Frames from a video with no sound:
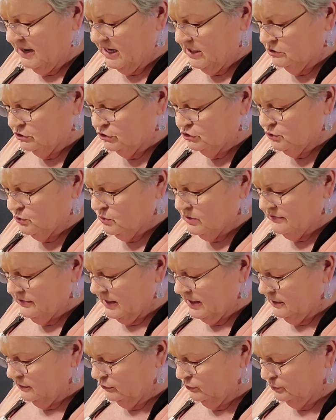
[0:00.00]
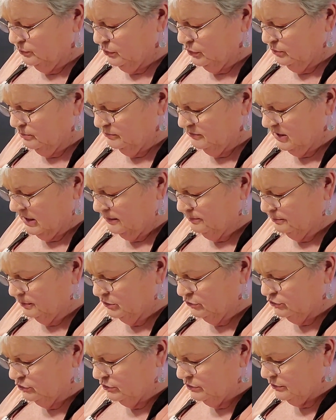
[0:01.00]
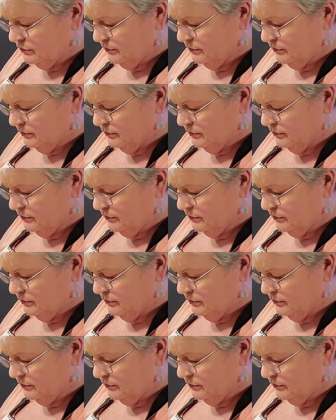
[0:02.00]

of cream cheese. We're going